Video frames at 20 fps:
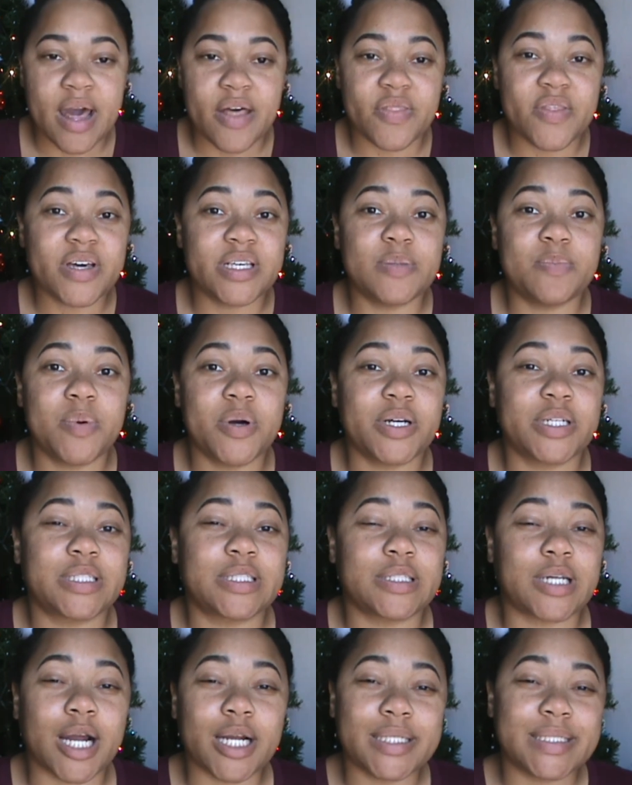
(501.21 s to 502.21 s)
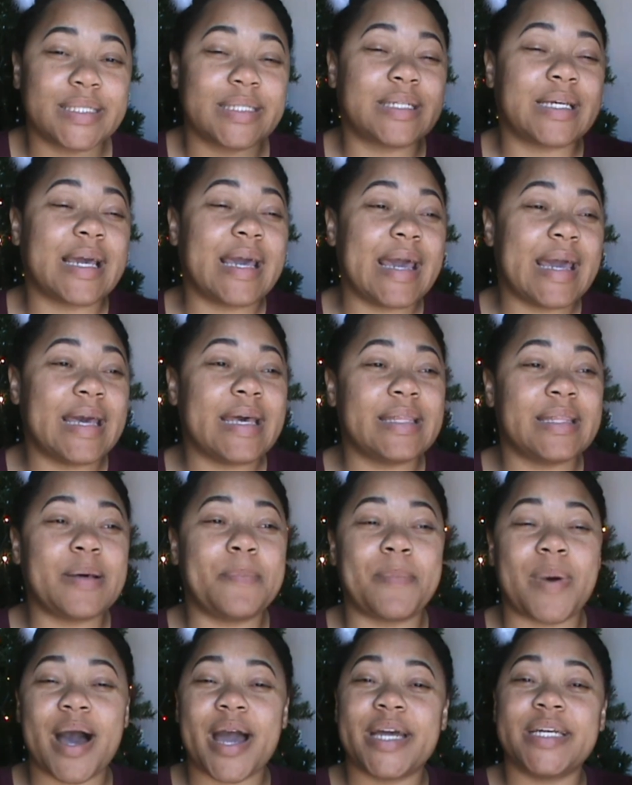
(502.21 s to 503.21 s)
This book starts in the
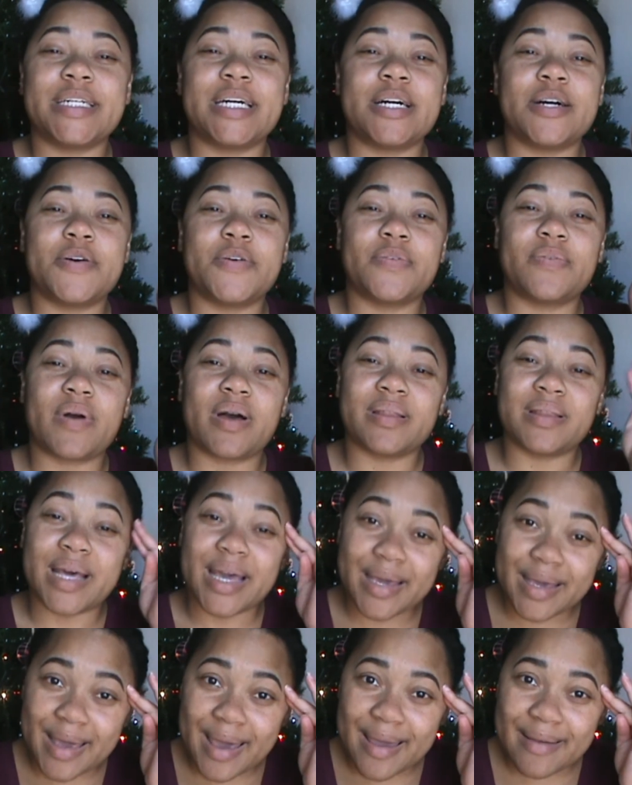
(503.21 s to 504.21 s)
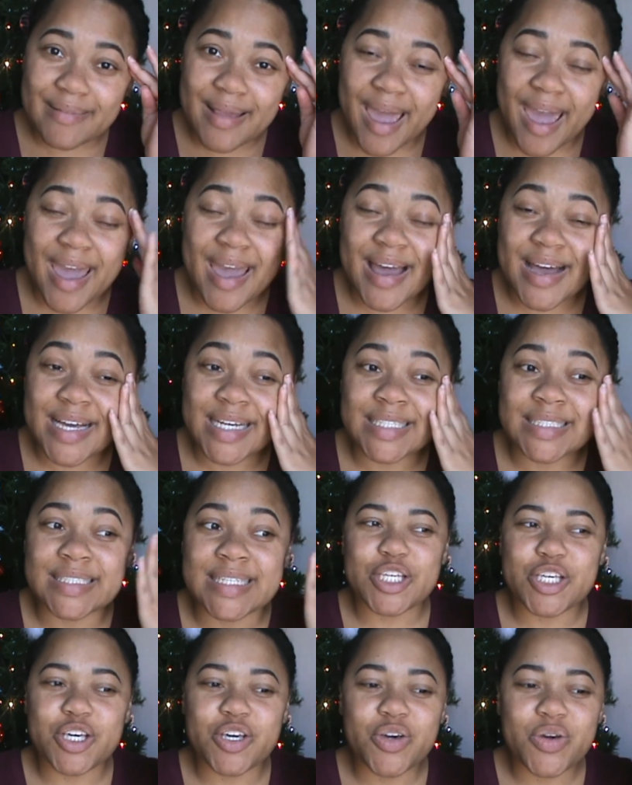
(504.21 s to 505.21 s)
mind of Lincoln and
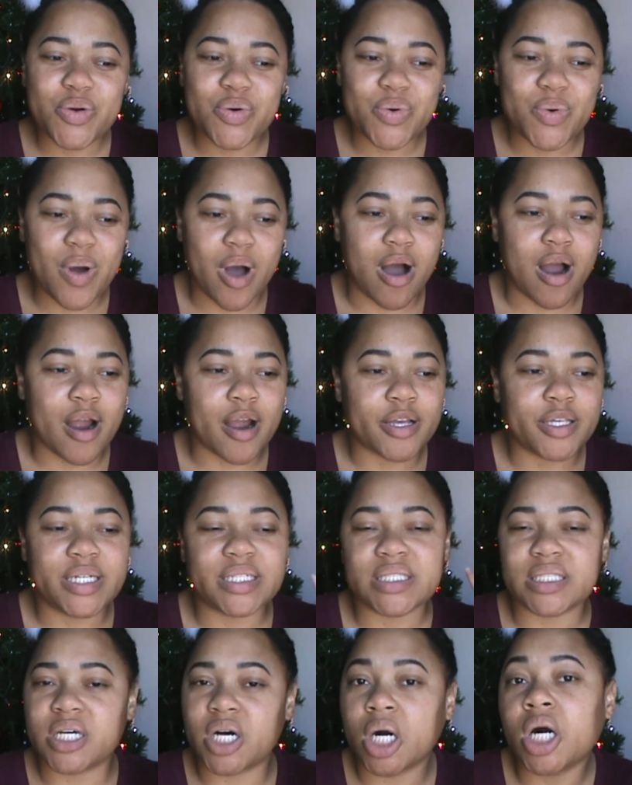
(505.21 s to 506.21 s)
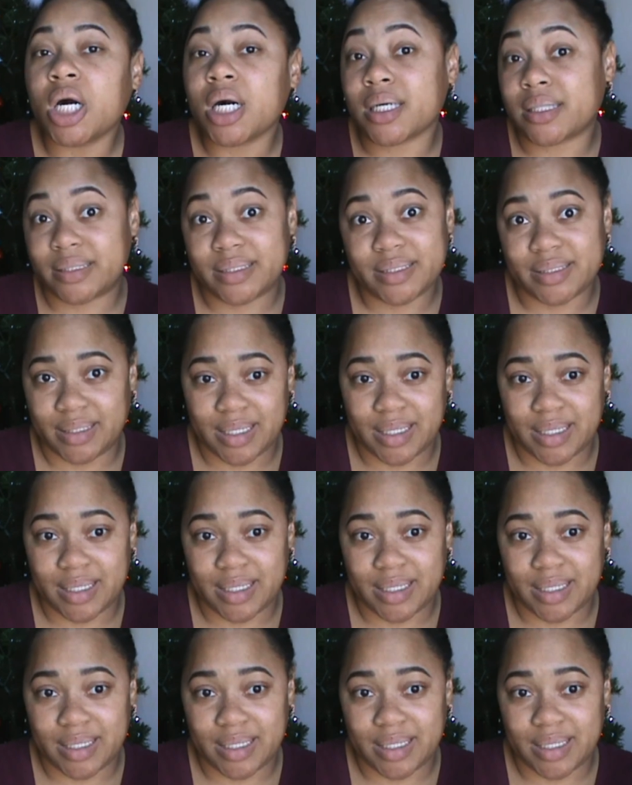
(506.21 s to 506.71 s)
you are just hooked.